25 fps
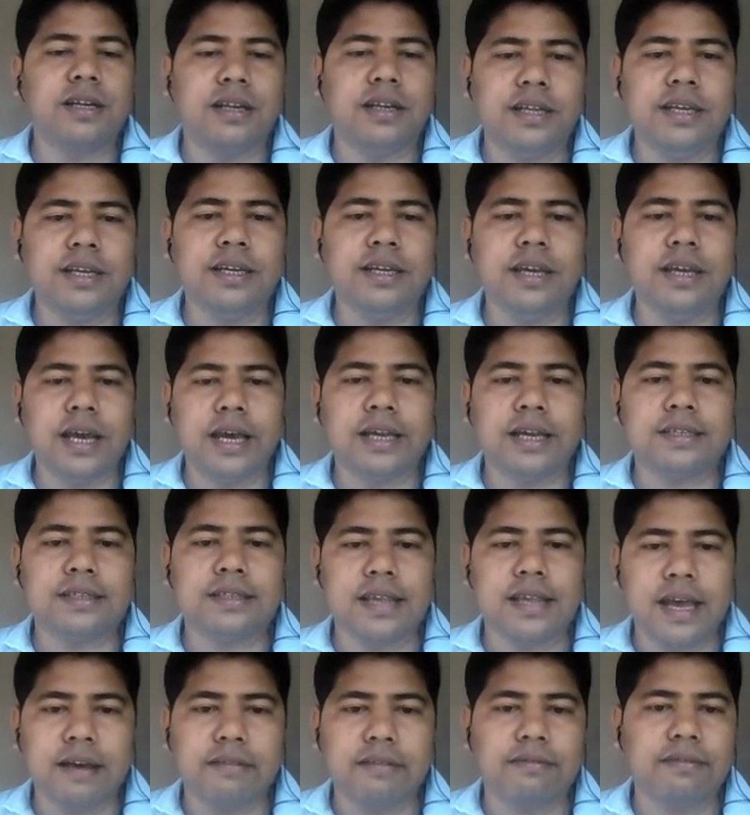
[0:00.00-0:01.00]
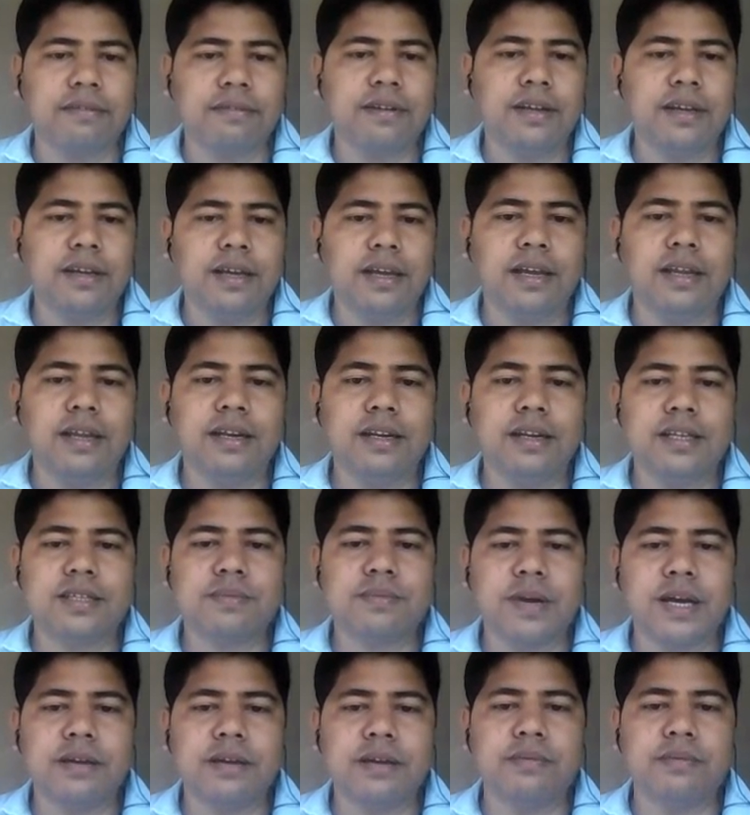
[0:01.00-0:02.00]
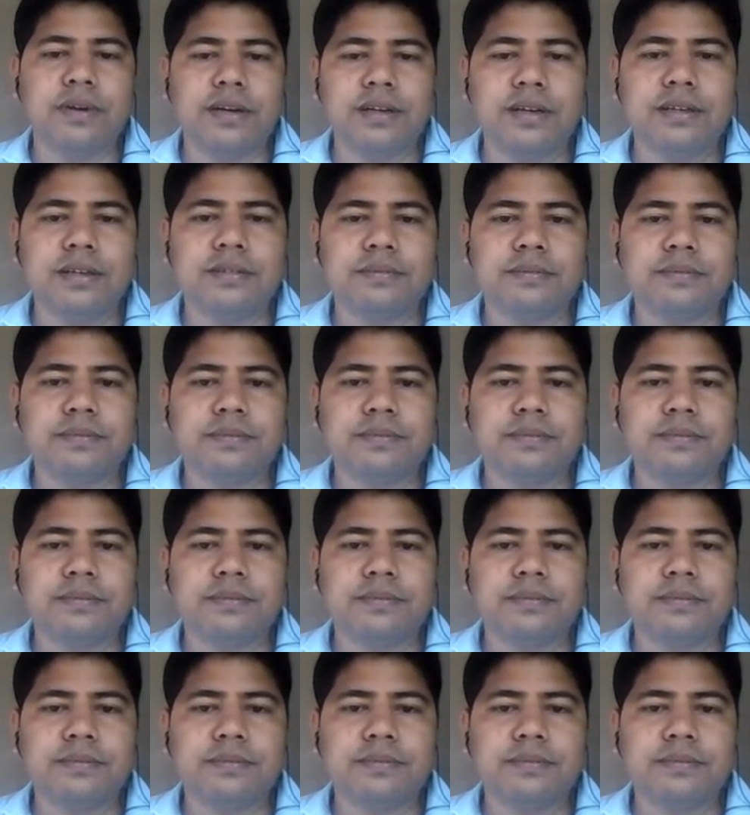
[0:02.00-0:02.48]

DSF. In this fiber,